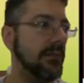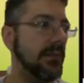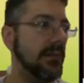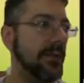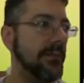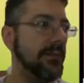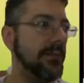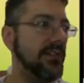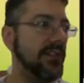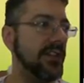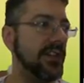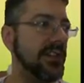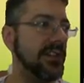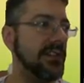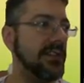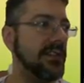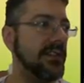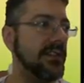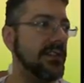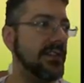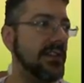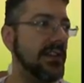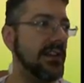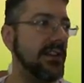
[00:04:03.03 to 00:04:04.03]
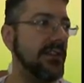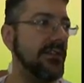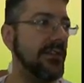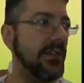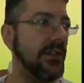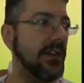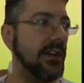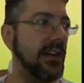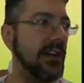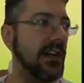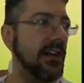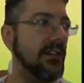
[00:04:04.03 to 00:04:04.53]
I'm just
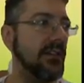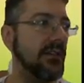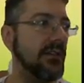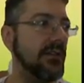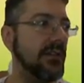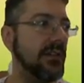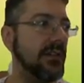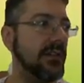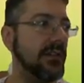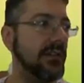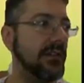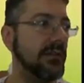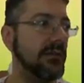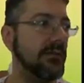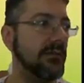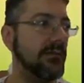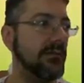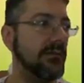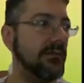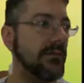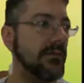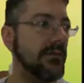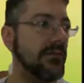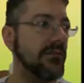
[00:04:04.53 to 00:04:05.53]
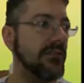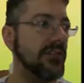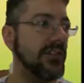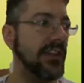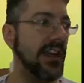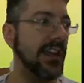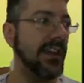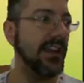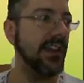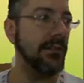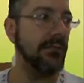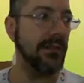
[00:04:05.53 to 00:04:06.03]
for now
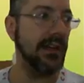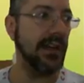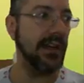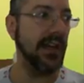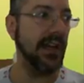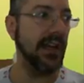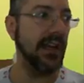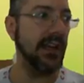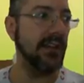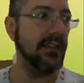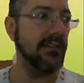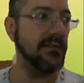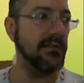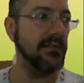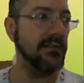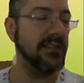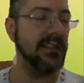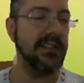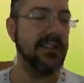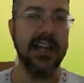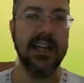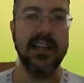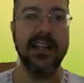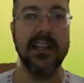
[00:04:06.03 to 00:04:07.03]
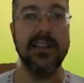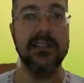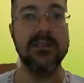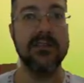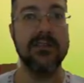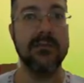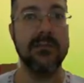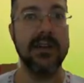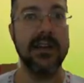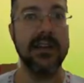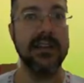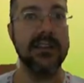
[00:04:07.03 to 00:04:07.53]
checking my settings
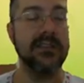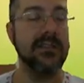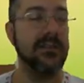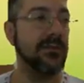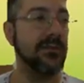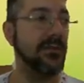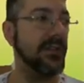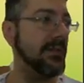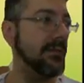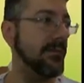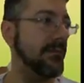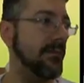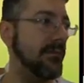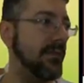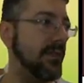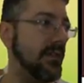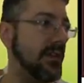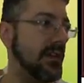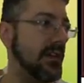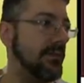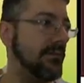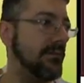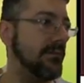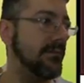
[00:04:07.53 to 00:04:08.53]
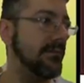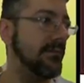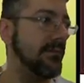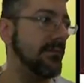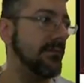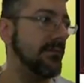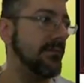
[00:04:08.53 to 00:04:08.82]
on my stream program.